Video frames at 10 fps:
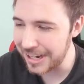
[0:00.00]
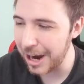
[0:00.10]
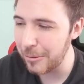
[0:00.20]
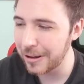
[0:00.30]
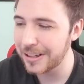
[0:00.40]
think
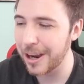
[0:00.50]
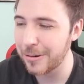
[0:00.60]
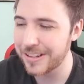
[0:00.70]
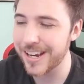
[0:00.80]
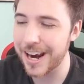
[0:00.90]
I will
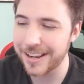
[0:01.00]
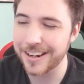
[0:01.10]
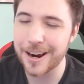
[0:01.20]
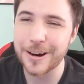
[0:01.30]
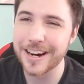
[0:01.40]
go with
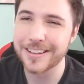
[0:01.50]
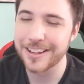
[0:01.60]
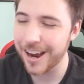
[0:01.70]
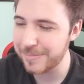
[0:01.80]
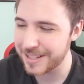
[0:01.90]
Takeo here,
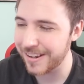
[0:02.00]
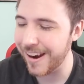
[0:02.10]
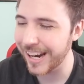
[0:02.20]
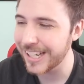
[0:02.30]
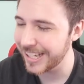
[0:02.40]
though. I'm
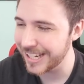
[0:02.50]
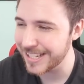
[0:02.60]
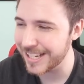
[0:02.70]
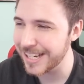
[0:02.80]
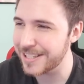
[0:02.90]
sorry.
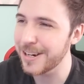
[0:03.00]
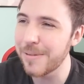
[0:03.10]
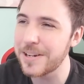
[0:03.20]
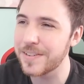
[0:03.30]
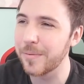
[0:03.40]
He's
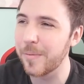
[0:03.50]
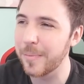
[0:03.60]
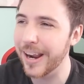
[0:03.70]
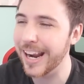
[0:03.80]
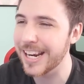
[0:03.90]
too much of a
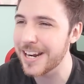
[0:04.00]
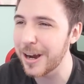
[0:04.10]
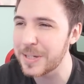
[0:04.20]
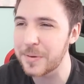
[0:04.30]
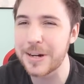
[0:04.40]
bae. He
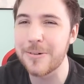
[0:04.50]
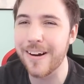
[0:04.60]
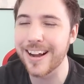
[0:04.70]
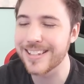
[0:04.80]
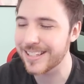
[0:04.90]
knows what he
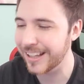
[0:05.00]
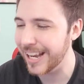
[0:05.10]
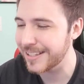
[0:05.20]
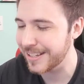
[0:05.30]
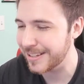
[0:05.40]
wants. He
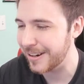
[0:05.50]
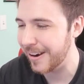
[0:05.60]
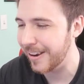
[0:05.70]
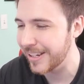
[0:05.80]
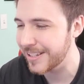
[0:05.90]
likes his
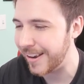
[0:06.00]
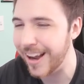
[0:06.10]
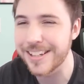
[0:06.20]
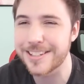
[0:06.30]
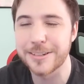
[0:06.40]
girl. He's
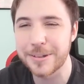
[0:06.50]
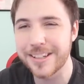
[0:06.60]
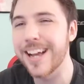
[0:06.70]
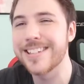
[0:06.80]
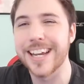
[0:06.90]
awesome.
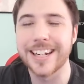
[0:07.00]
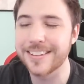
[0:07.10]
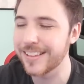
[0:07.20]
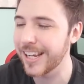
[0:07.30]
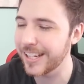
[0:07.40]
He does
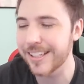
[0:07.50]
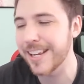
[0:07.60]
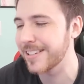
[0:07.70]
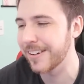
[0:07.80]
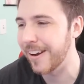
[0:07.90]
anything.
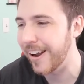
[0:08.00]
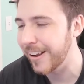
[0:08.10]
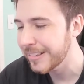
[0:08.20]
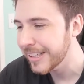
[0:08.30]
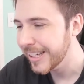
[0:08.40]
Does it
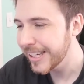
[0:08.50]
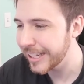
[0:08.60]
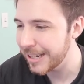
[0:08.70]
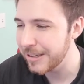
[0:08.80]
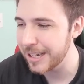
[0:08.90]
all.
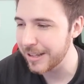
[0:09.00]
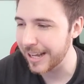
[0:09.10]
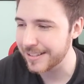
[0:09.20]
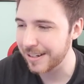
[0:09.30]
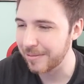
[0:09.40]
Yeah, give me
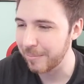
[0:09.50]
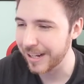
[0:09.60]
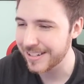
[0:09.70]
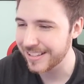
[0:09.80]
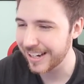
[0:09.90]
that son of
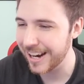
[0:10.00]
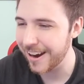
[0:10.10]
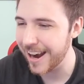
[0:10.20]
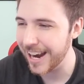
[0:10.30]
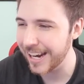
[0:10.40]
a bitch there.
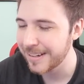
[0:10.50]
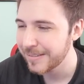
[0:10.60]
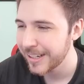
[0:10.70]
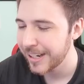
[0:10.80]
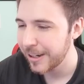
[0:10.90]
All right.
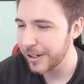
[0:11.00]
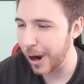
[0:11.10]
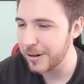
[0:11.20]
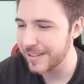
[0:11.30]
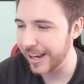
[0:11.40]

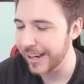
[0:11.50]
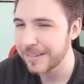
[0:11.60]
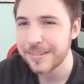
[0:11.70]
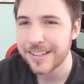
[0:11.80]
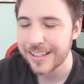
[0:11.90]
Gota.